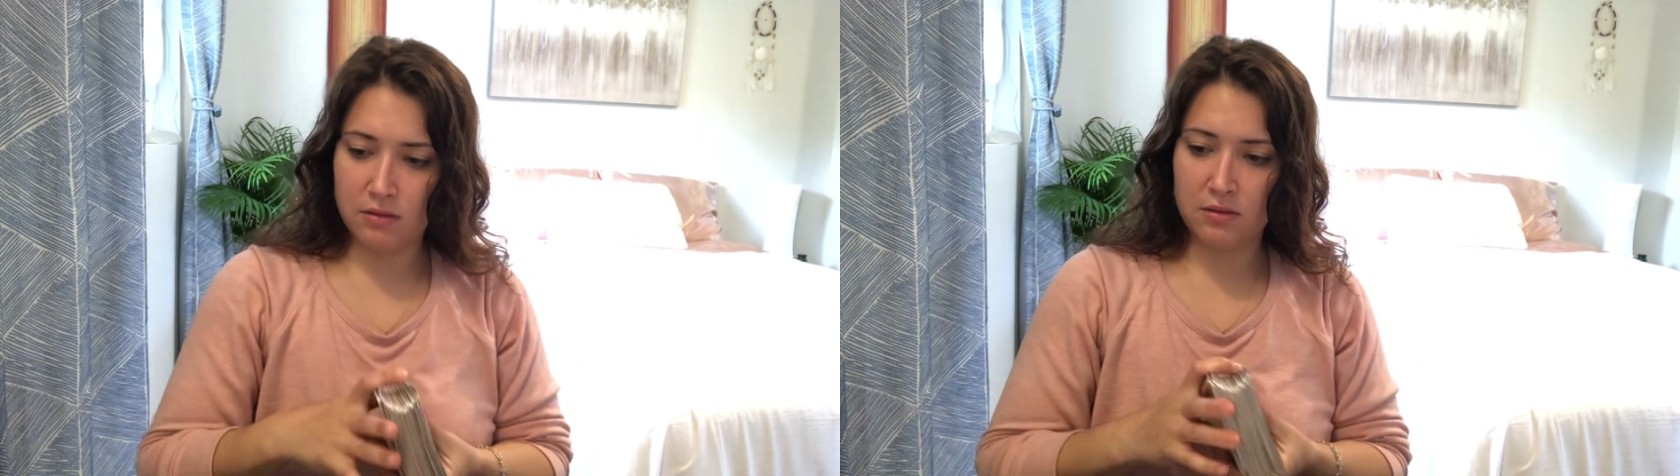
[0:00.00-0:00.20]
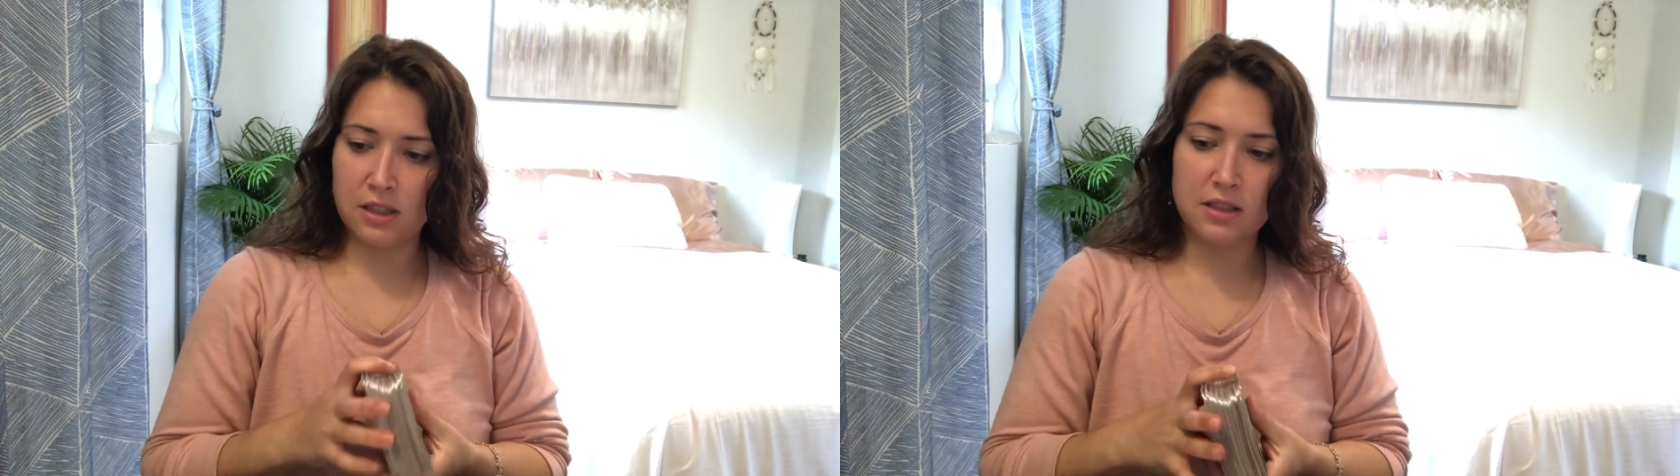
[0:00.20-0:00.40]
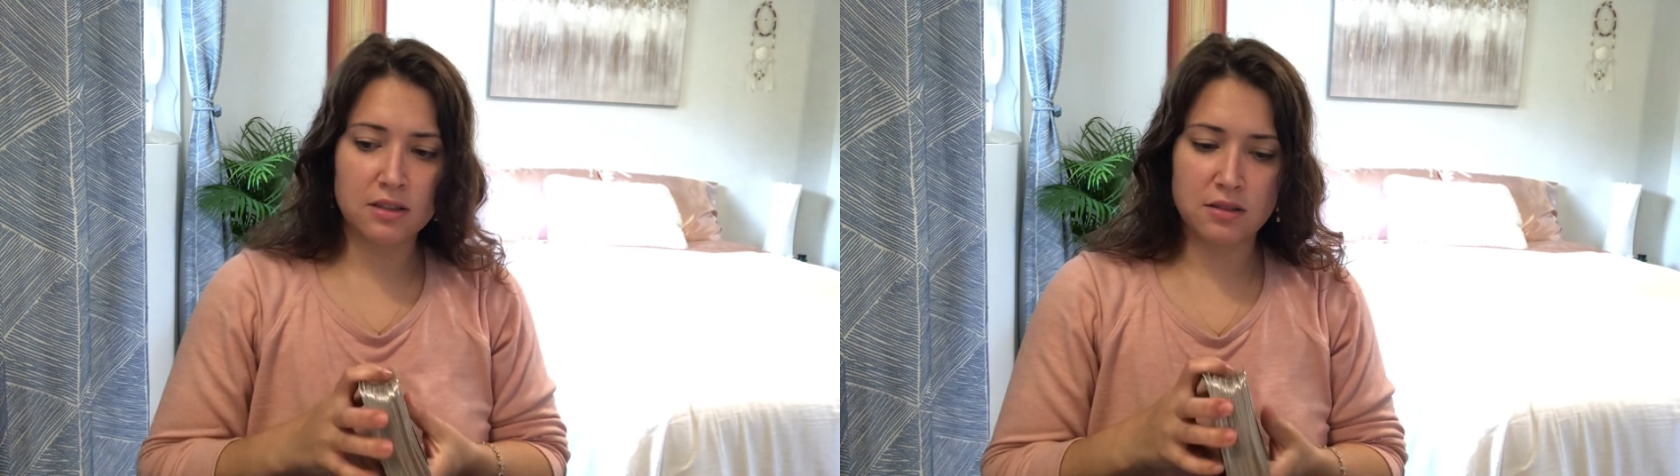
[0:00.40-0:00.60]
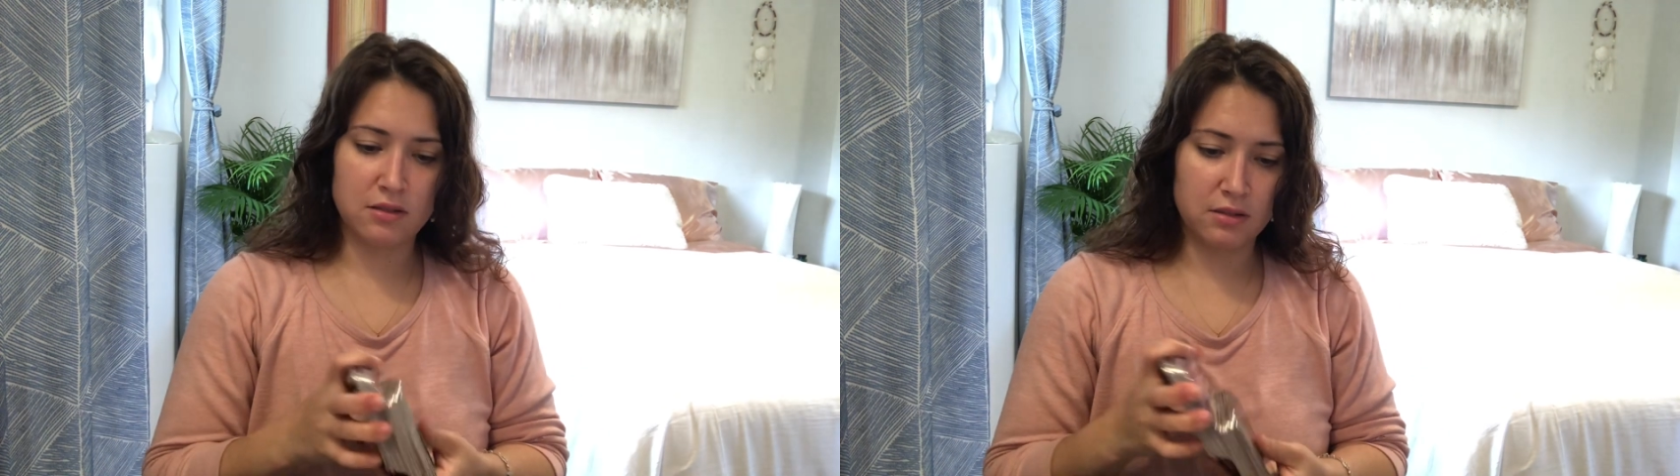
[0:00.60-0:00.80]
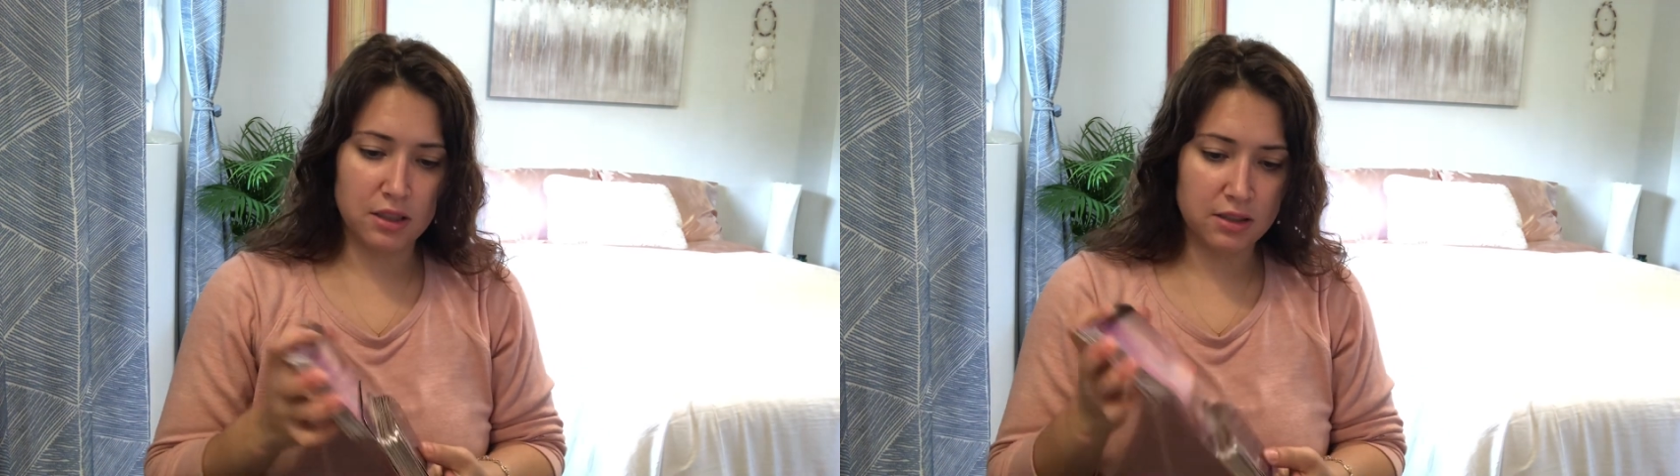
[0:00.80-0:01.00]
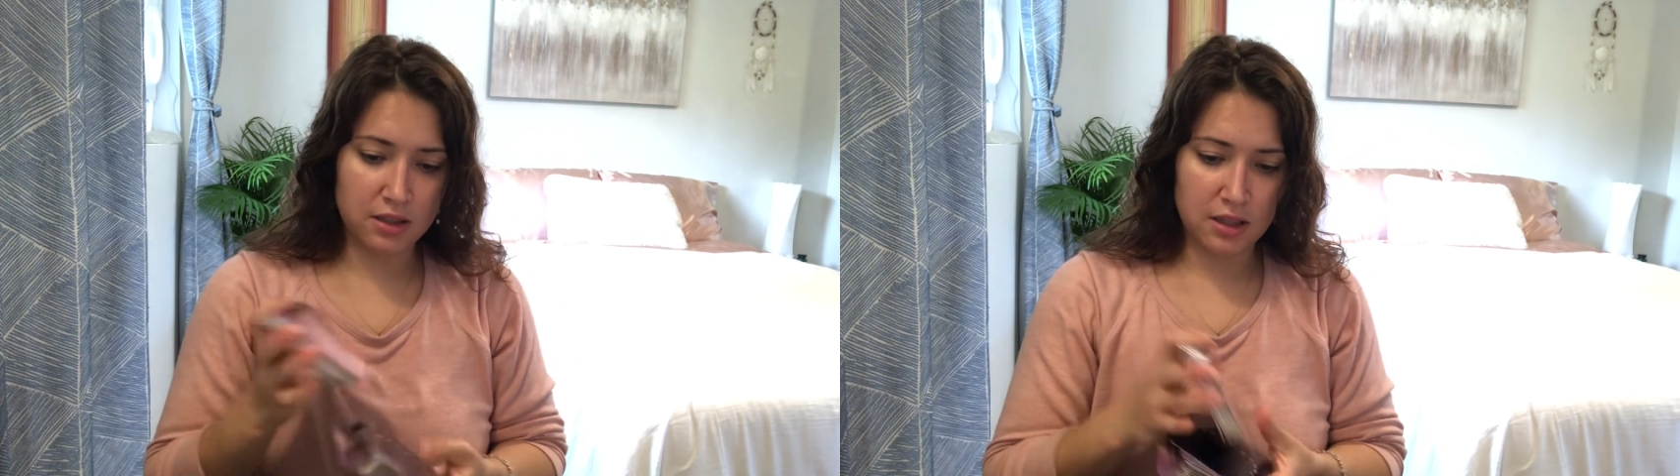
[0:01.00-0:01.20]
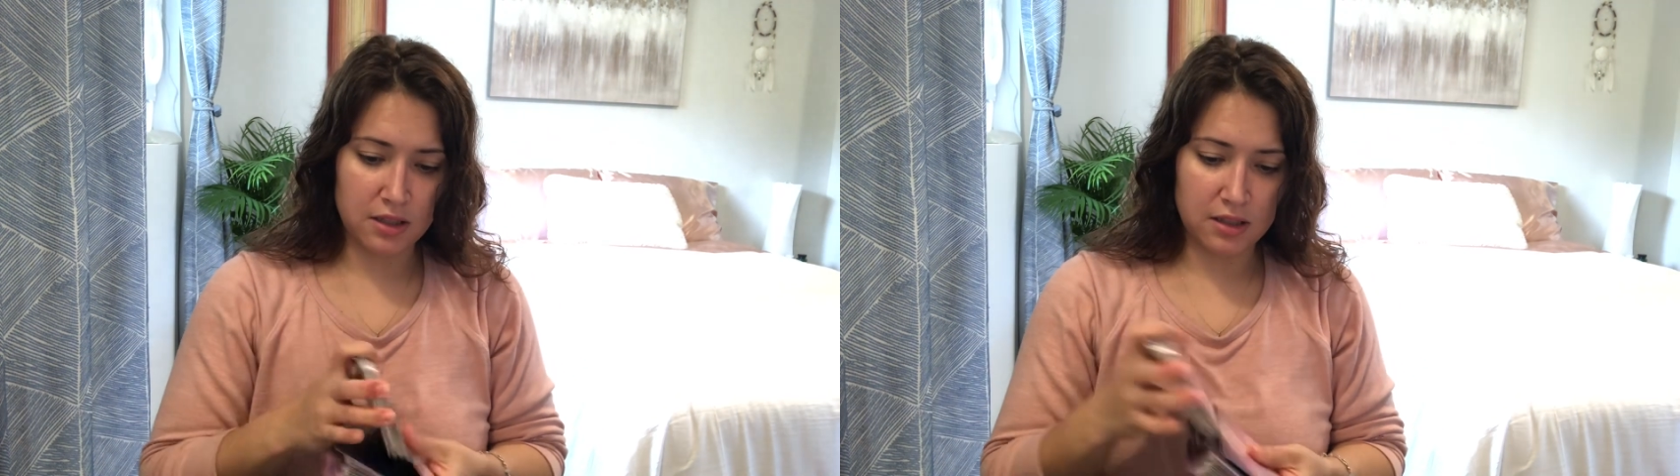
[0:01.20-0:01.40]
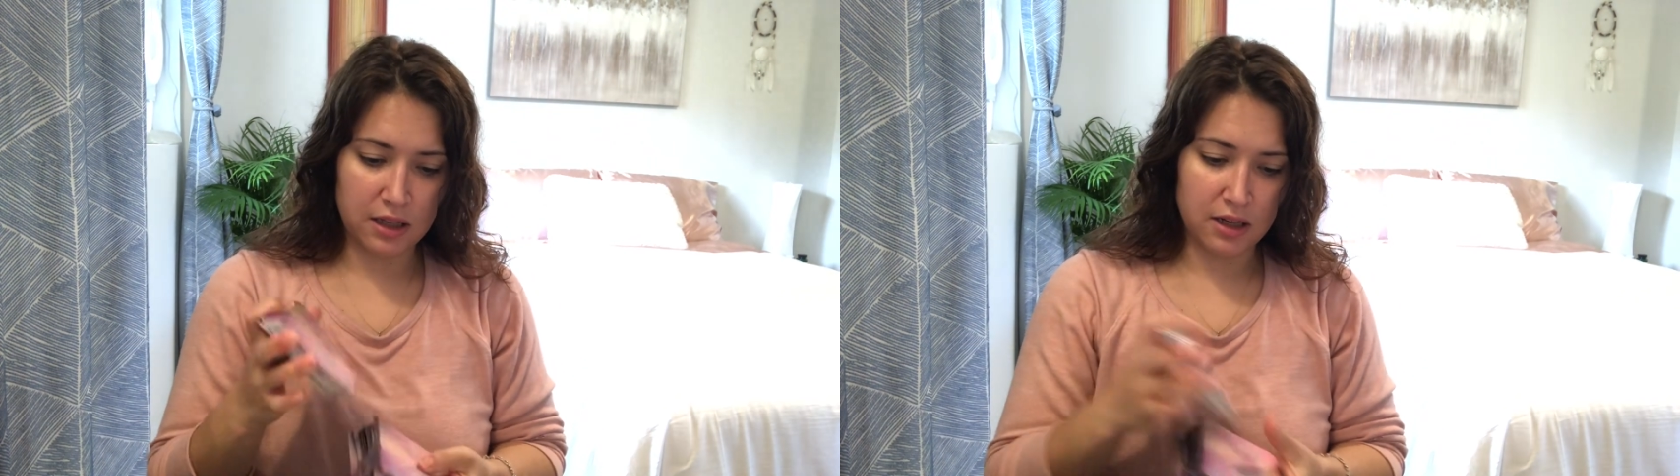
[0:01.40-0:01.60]
let's, let's get
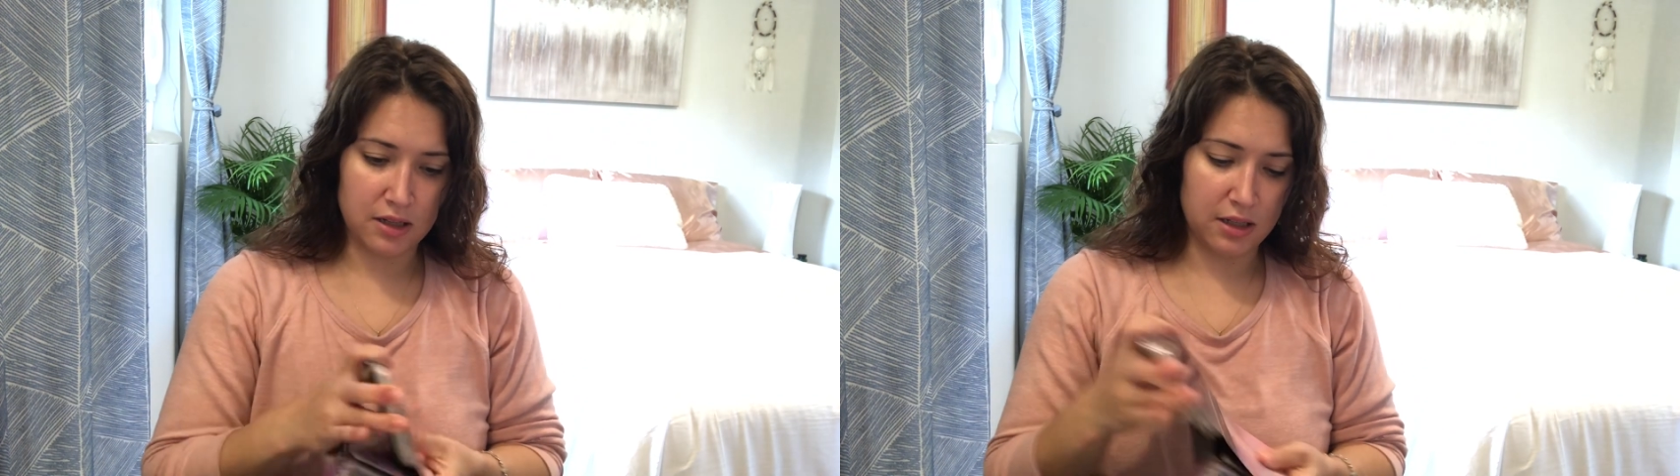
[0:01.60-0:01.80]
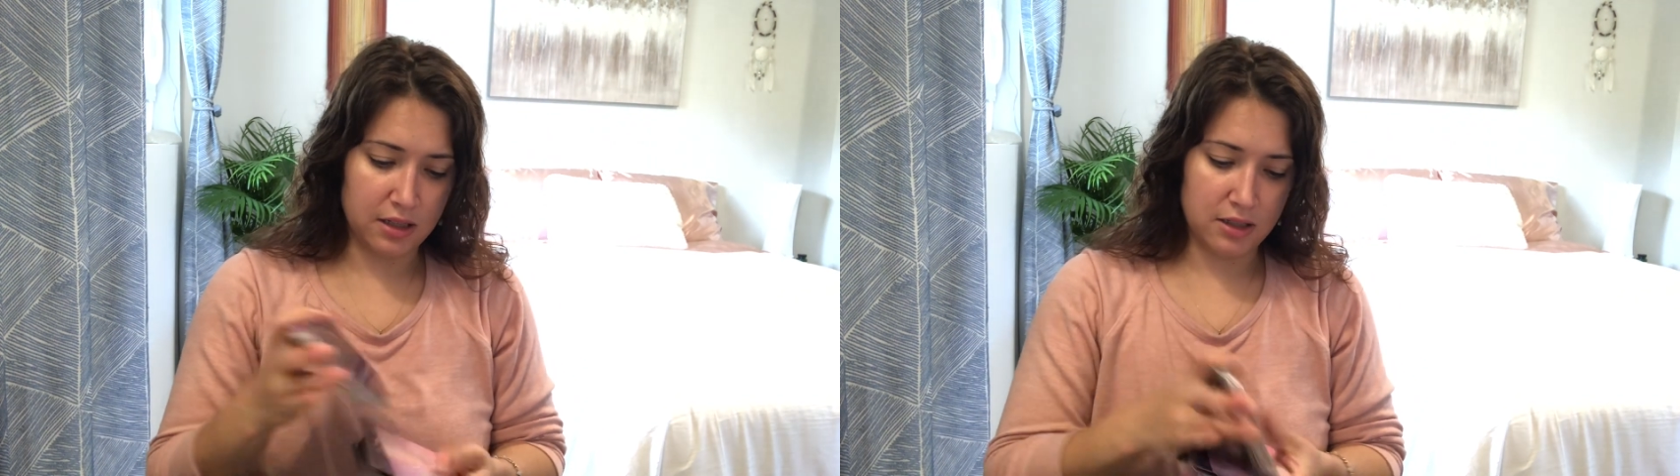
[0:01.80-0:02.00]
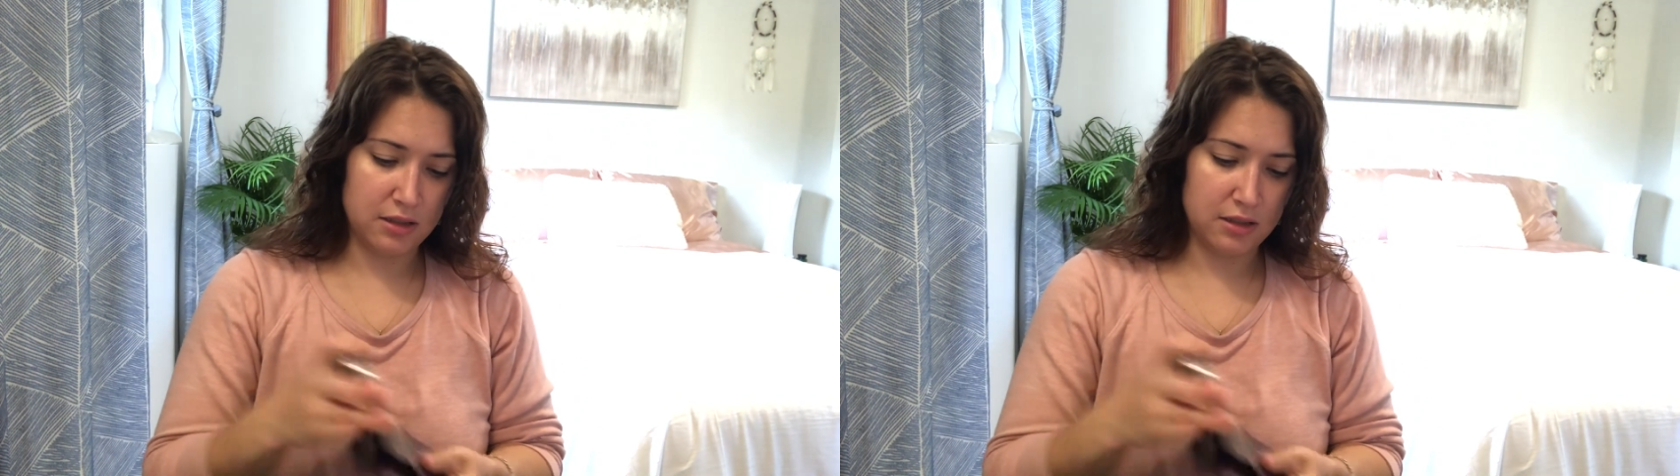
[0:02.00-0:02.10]
clarity.